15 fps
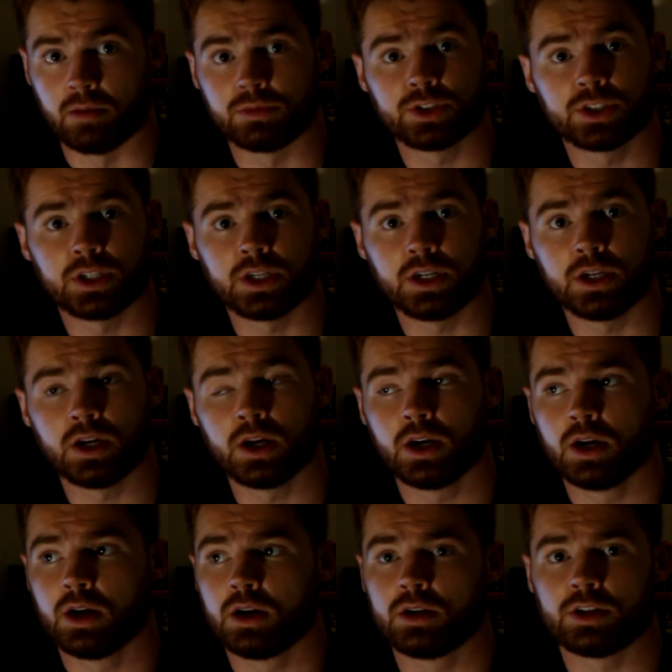She
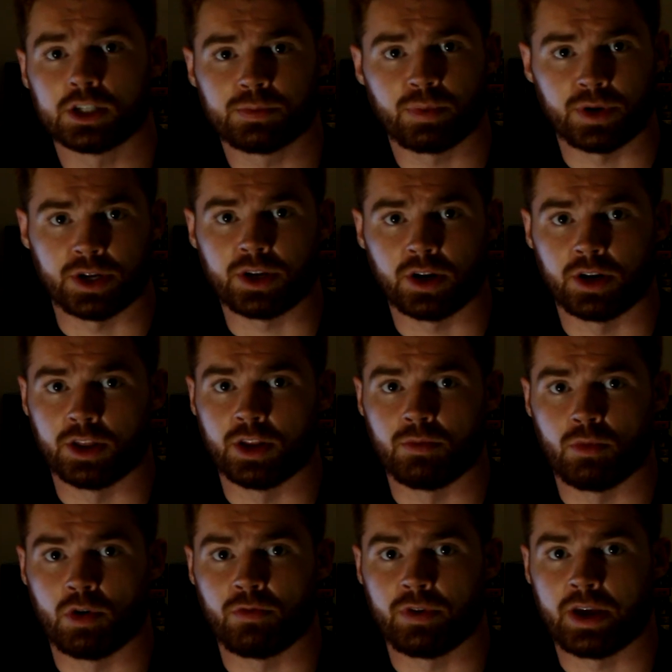does pretty good in the
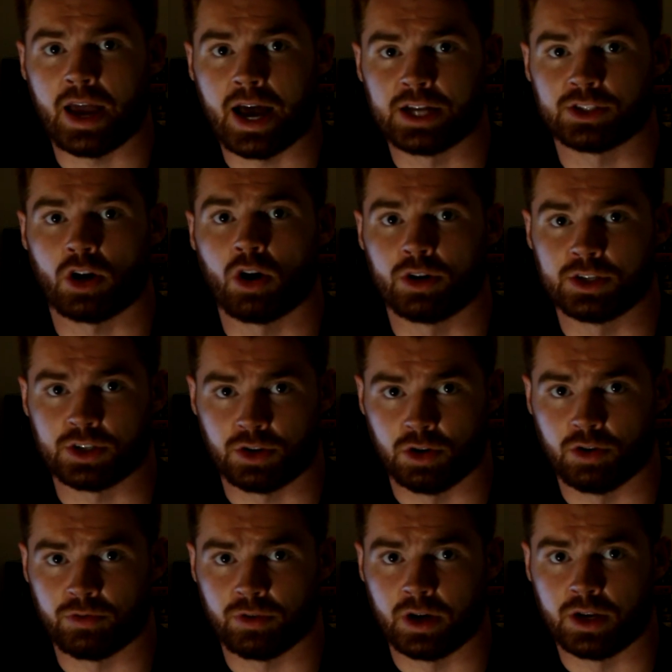movie as Arnie's
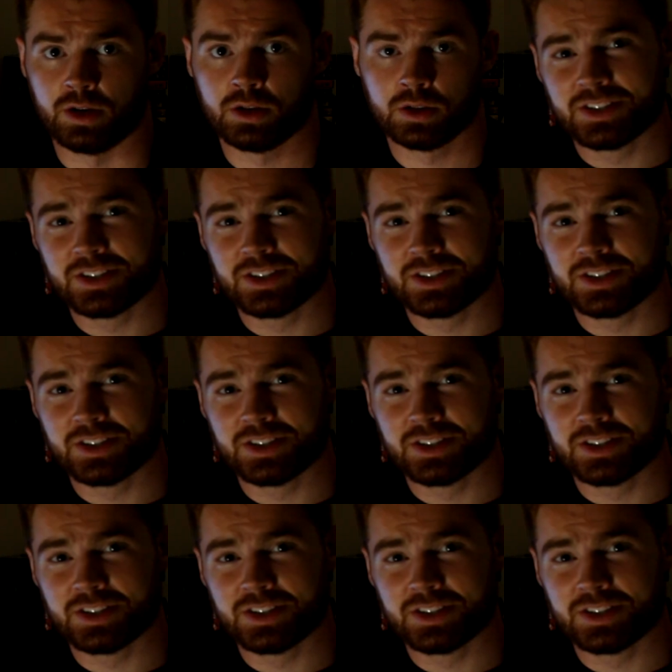girlfriend.